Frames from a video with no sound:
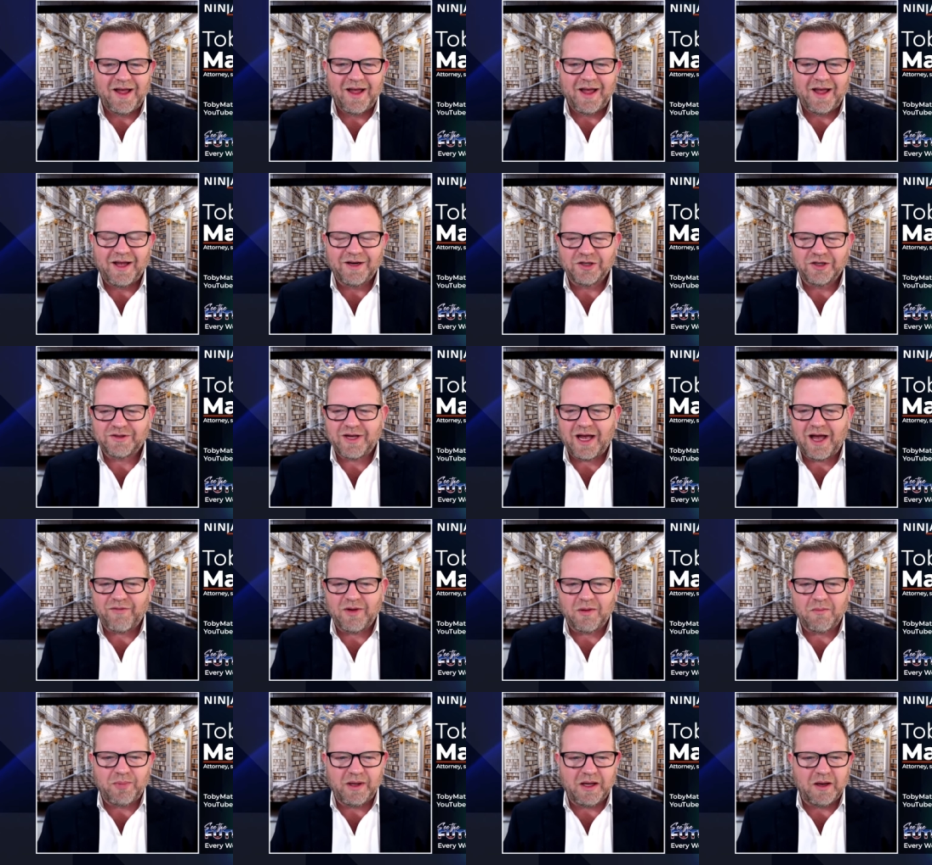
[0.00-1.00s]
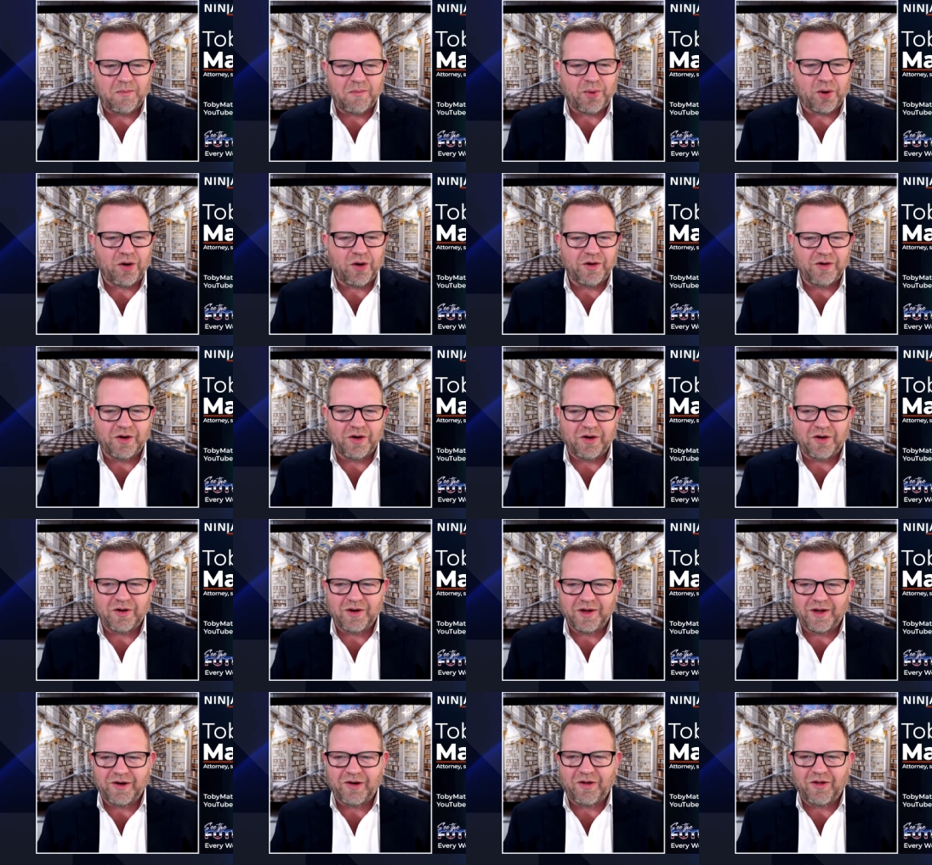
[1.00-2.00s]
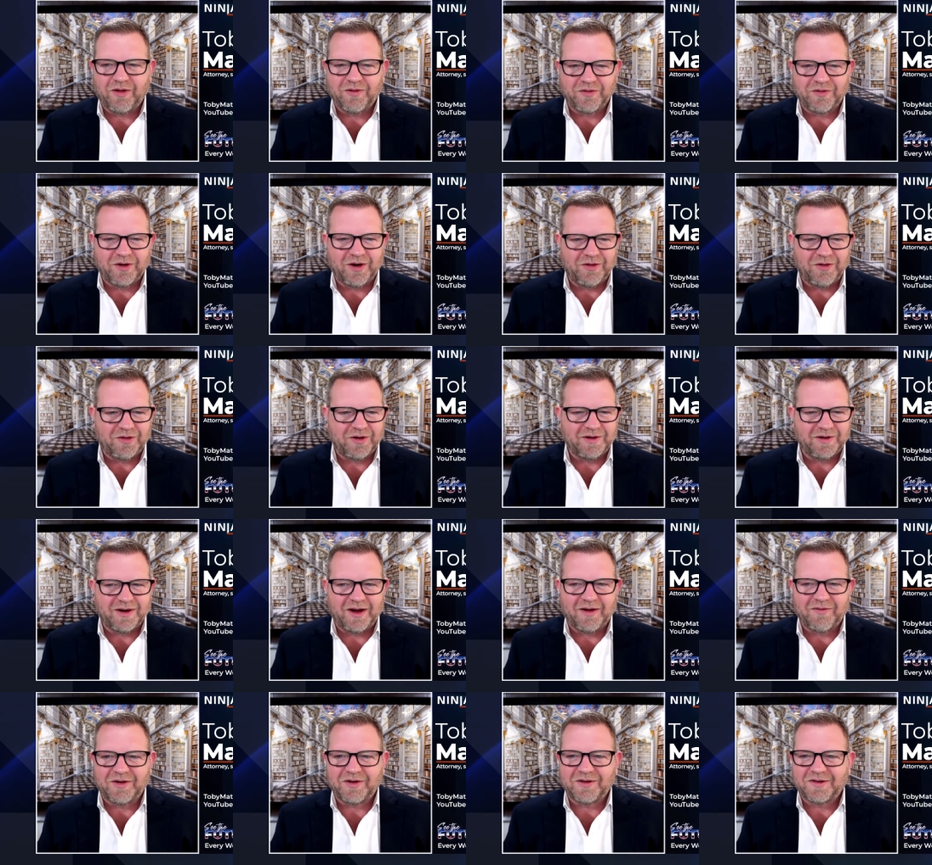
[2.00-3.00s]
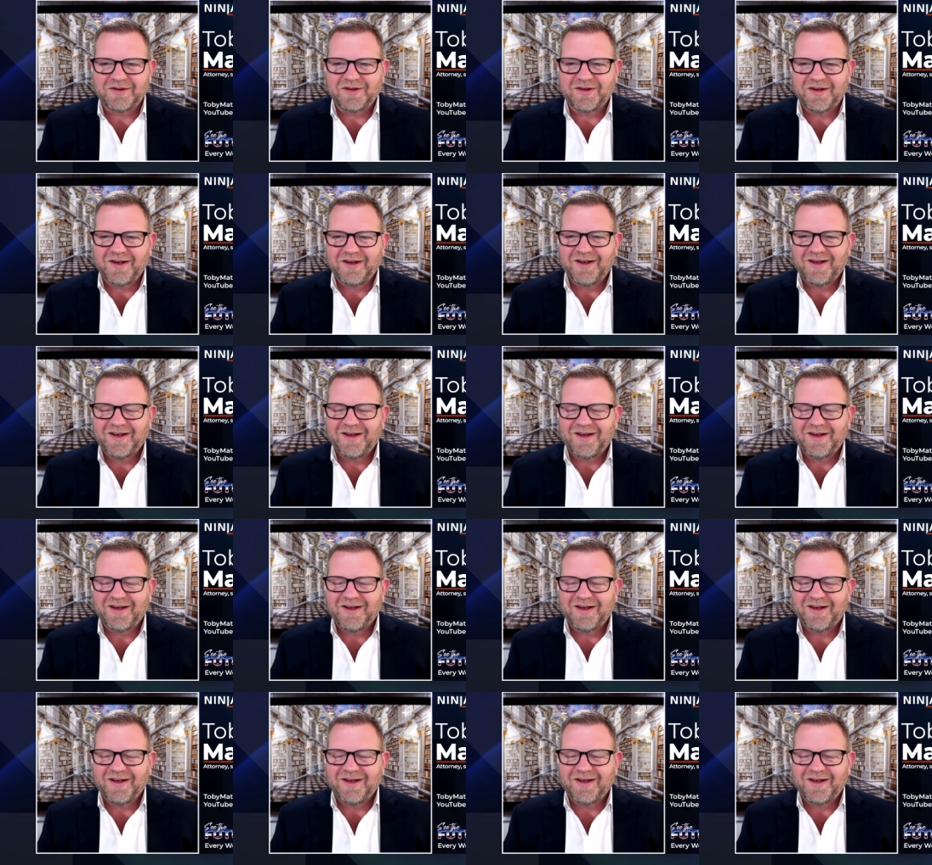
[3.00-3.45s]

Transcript: and just have it be a partner in all of your other endeavors.